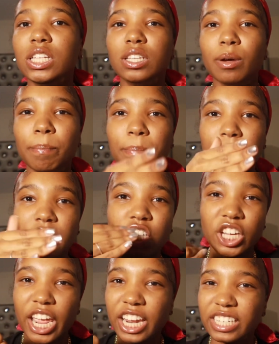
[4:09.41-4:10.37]
the big
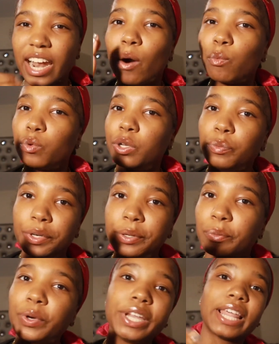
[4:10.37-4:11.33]
change that I
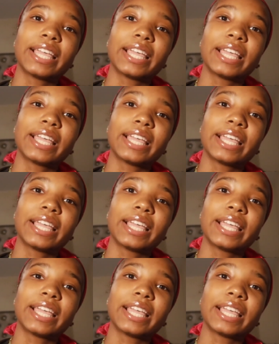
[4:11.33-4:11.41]
really wanted,